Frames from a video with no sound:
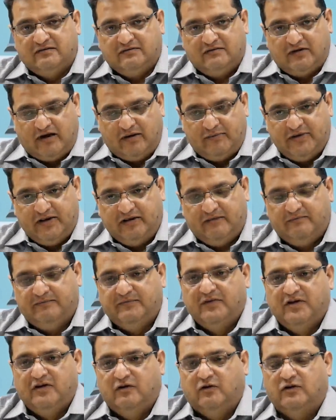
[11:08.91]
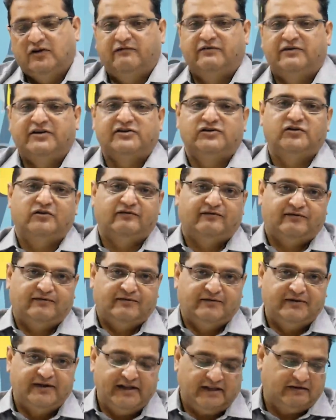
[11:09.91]
I mean, on the verge of
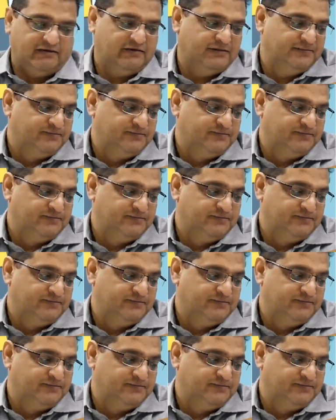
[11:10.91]
death.